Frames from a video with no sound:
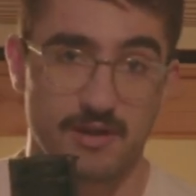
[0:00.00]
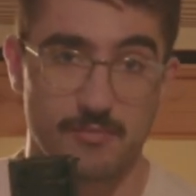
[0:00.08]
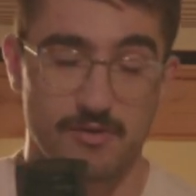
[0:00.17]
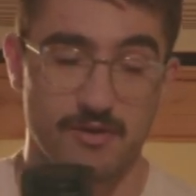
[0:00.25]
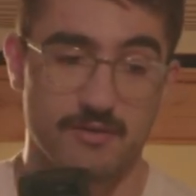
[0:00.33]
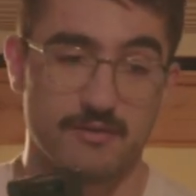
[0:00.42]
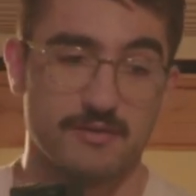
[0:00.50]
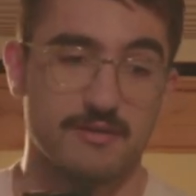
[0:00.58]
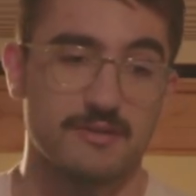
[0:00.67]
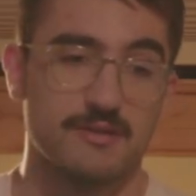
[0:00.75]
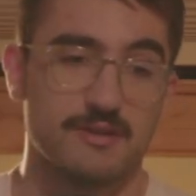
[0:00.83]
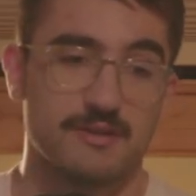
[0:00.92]
I bought.
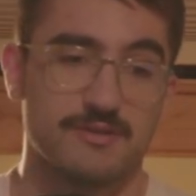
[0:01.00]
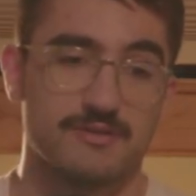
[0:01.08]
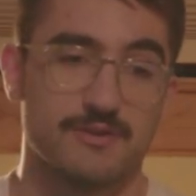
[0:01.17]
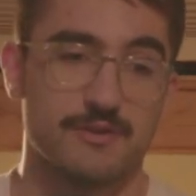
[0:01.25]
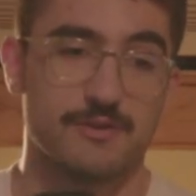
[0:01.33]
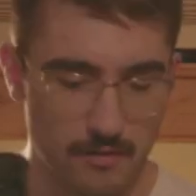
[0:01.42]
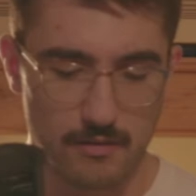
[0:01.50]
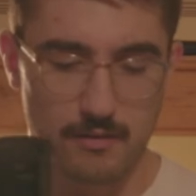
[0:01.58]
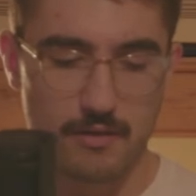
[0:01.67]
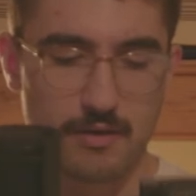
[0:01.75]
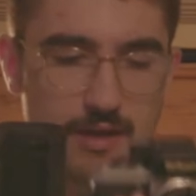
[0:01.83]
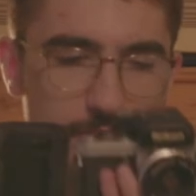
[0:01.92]
So
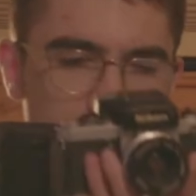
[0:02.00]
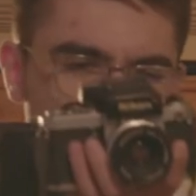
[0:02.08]
I picked